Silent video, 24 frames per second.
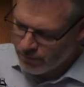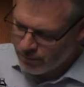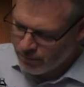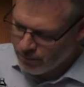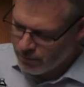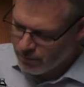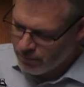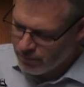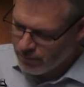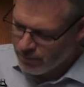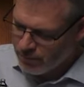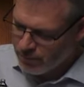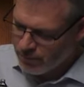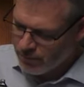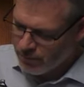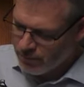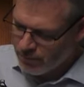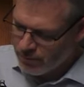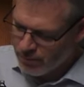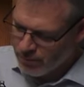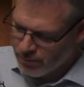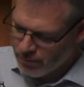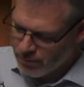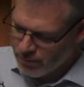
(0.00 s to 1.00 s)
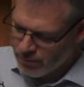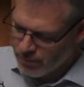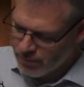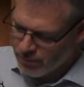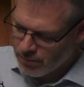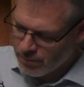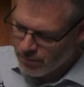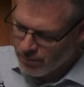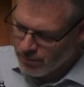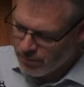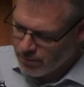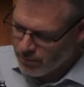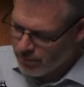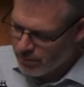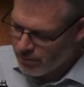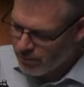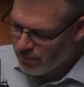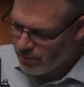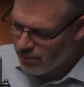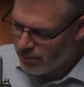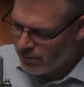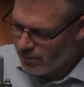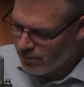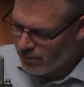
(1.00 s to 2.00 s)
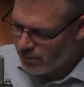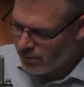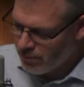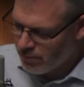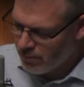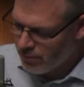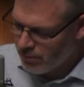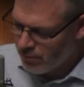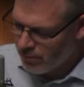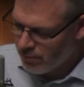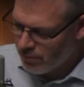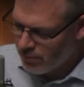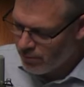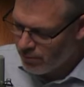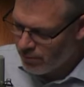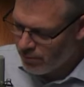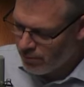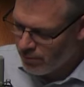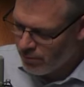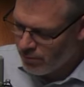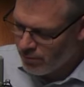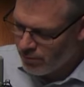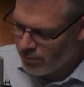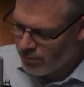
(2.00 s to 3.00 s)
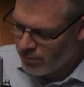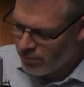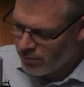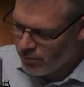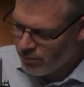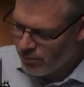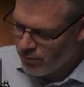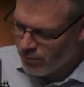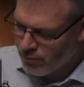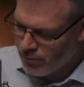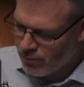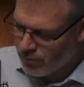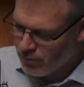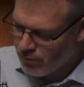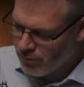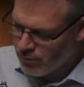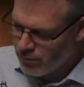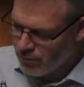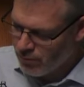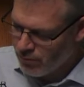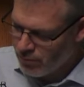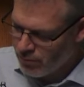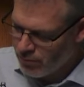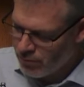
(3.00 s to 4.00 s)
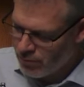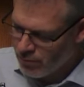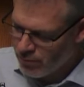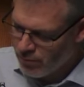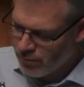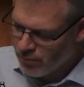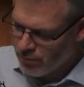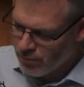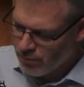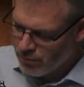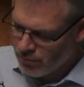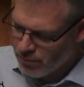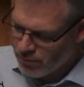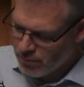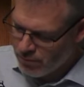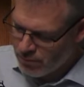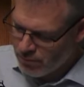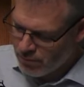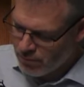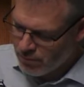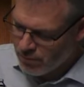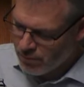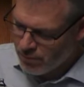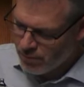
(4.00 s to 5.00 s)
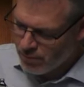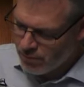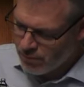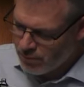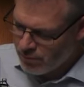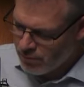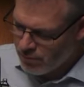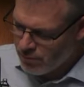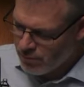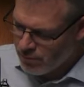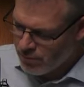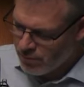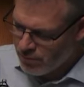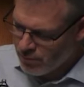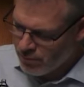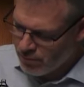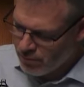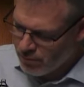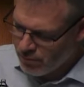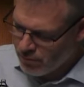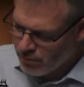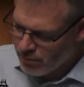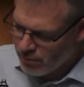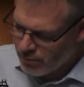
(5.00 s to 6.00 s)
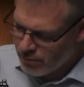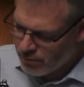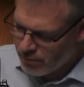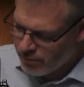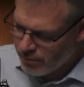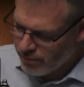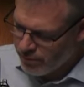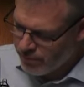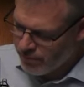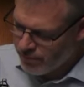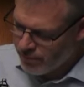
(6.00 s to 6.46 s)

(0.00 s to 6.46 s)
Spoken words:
(not speaking)